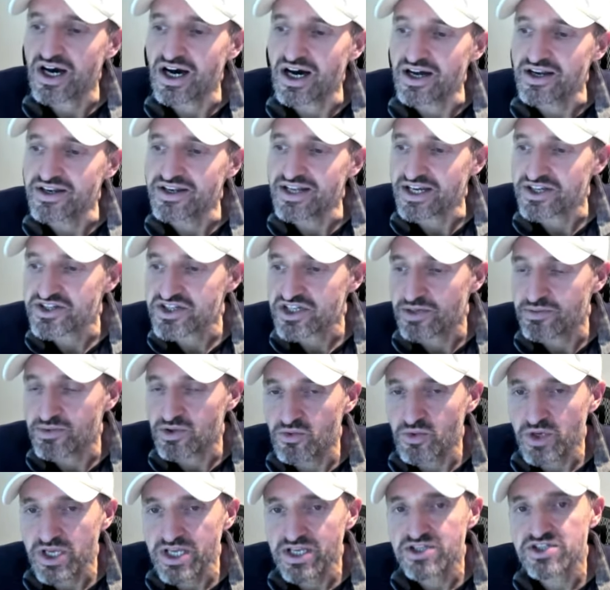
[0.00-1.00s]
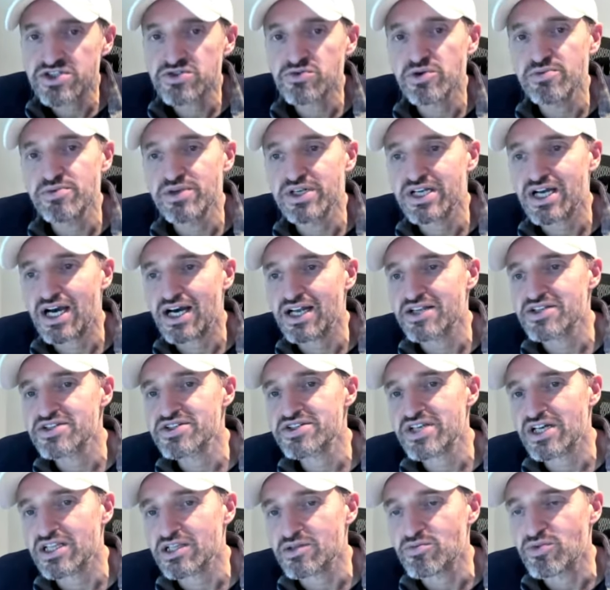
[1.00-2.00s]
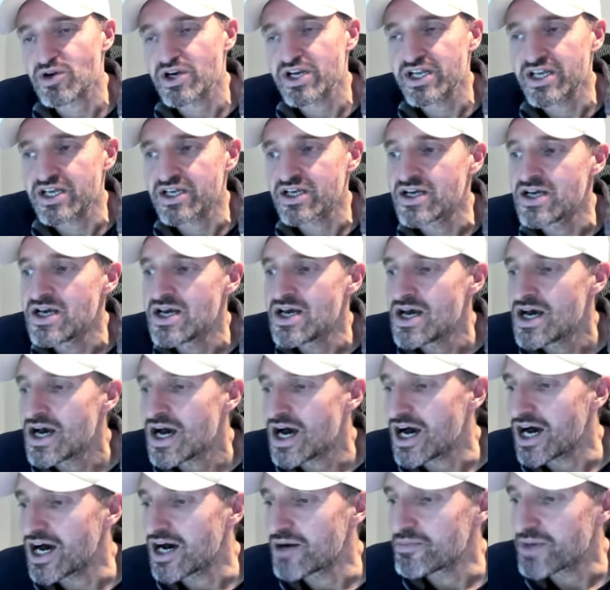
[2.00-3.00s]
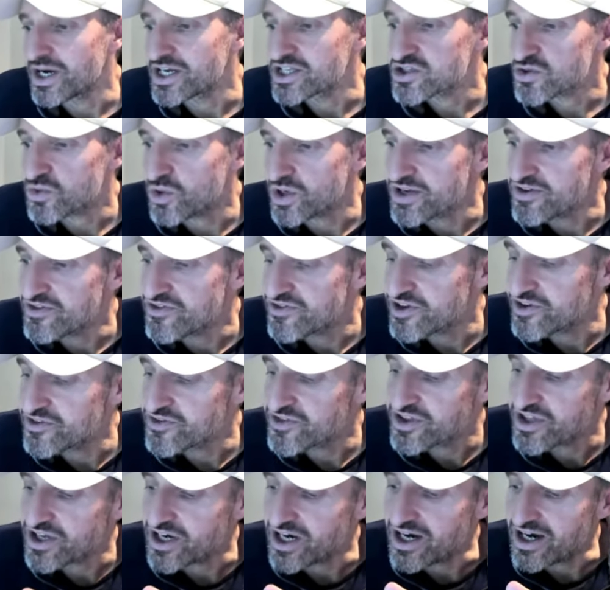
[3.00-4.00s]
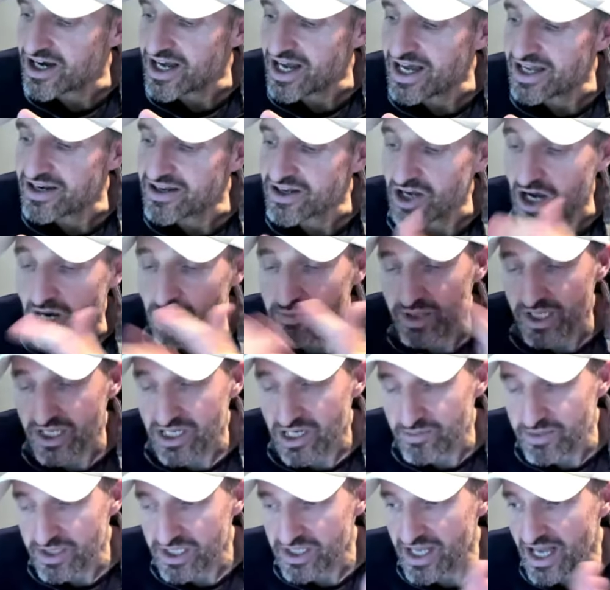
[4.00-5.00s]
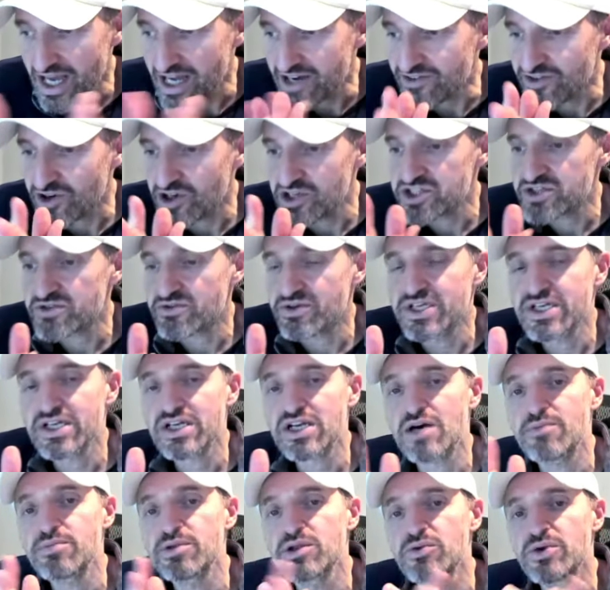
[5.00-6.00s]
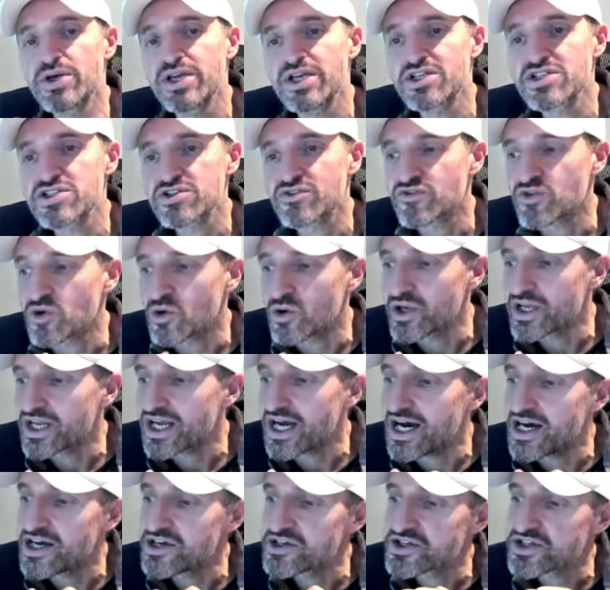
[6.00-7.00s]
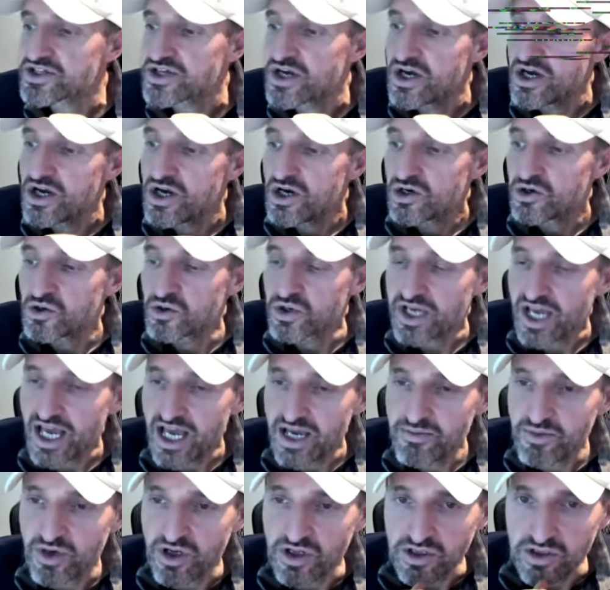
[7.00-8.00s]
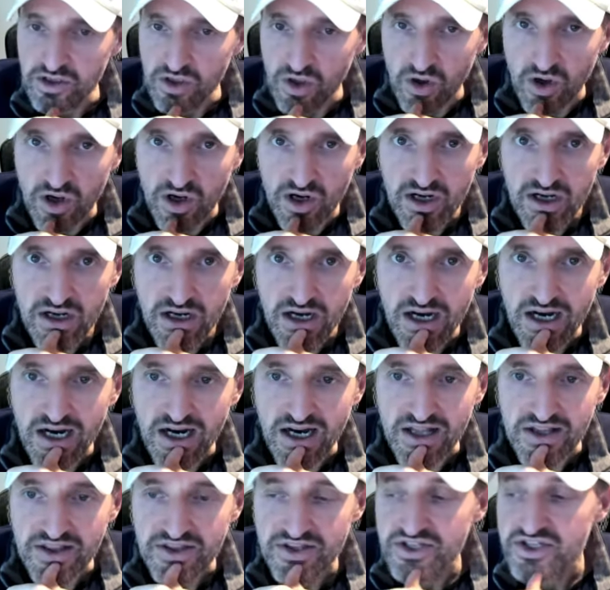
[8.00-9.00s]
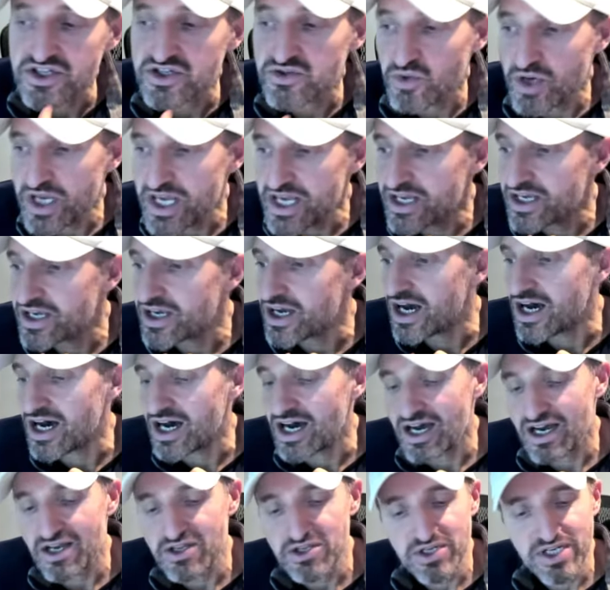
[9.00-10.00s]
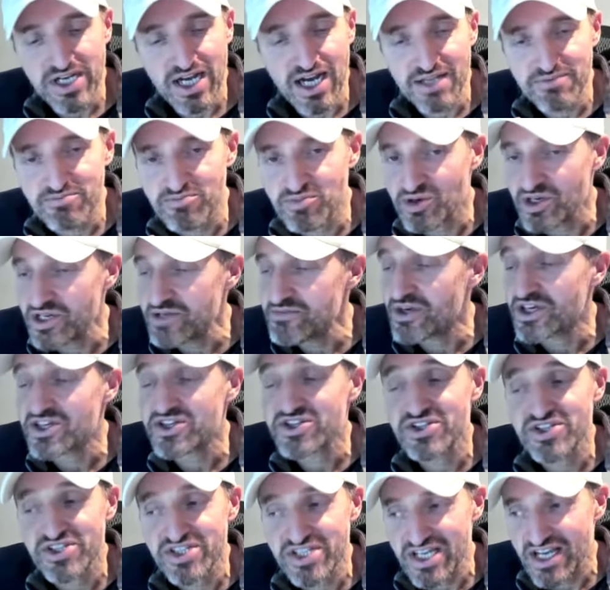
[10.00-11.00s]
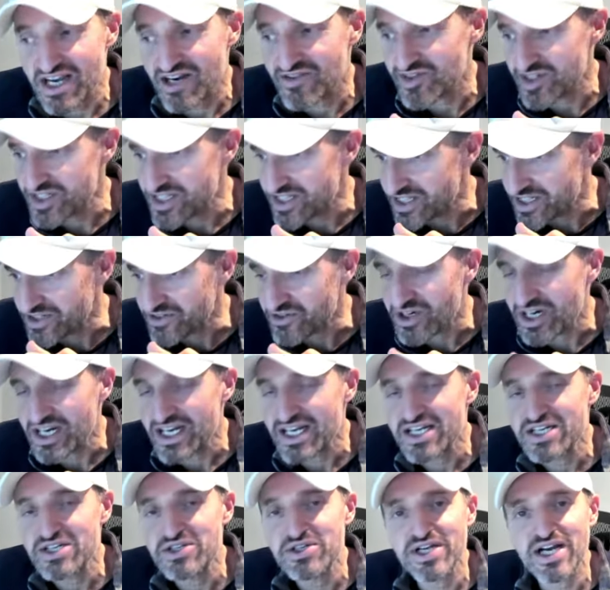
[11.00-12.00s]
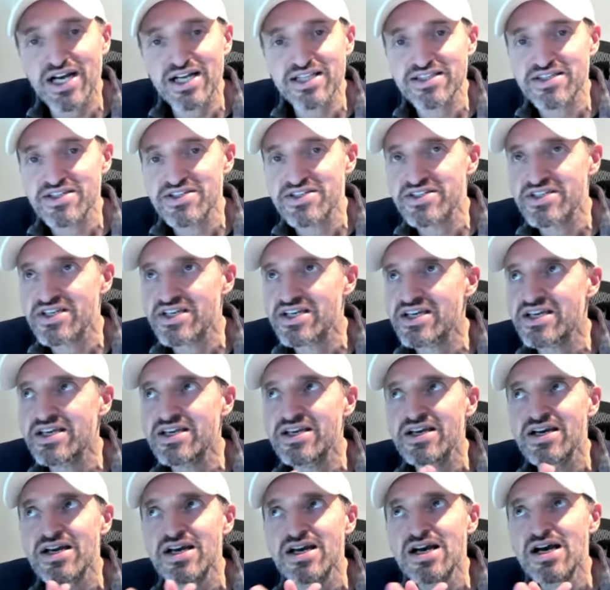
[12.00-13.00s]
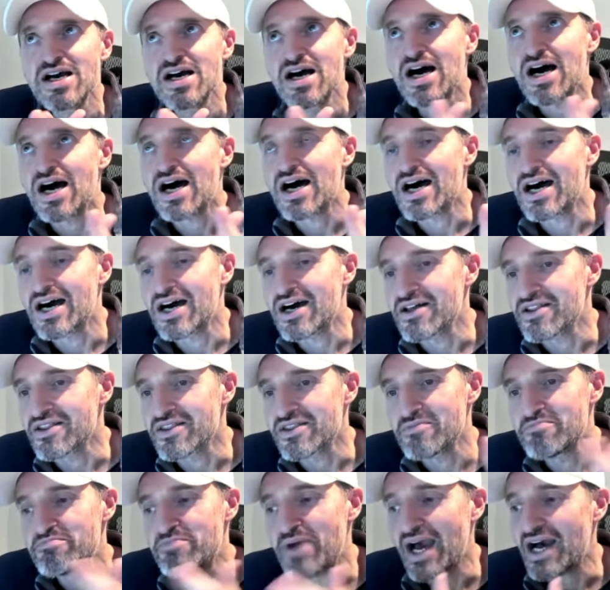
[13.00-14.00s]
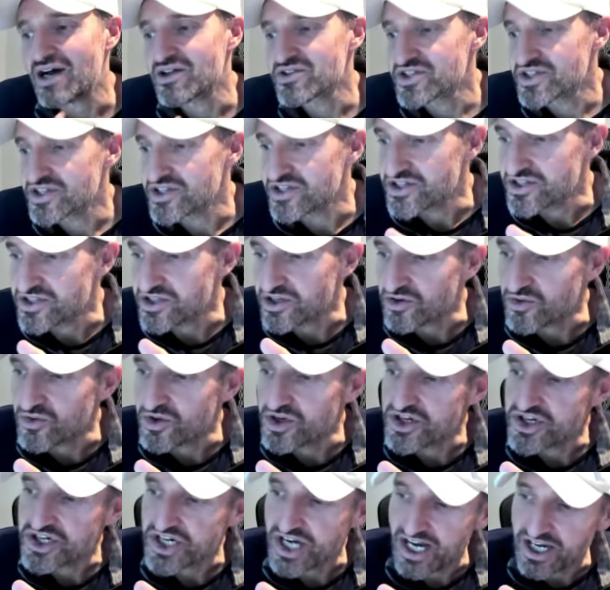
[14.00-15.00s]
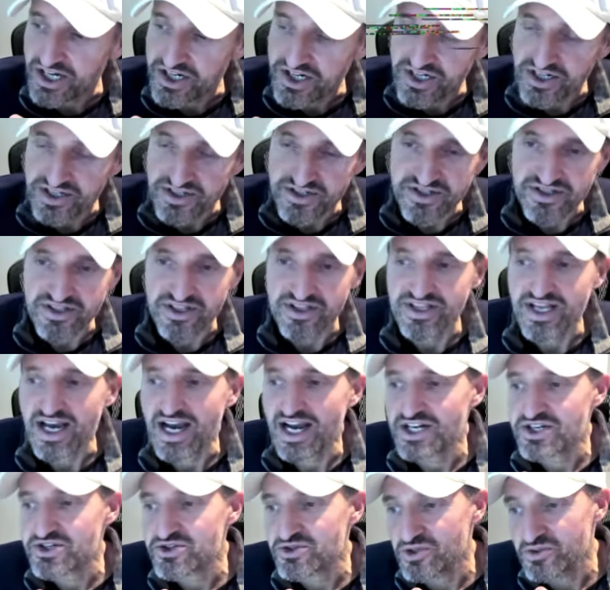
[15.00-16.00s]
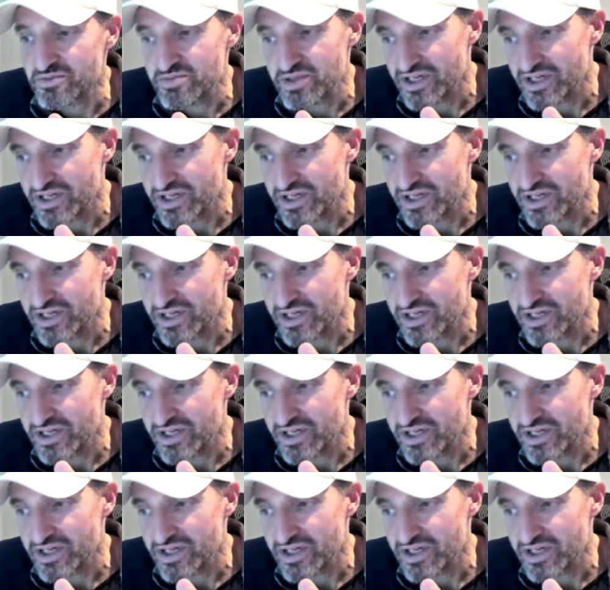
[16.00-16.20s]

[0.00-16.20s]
Uh, next of weeks, we've been kind of celebrating uh, my twenty-fifth uh, up-and-coming anniversary in a couple of weeks. So for all you guys who came along uh, this week, uh, you got pretty much to see everything, right? You got to see Uh, the bounces, the rejections, the natural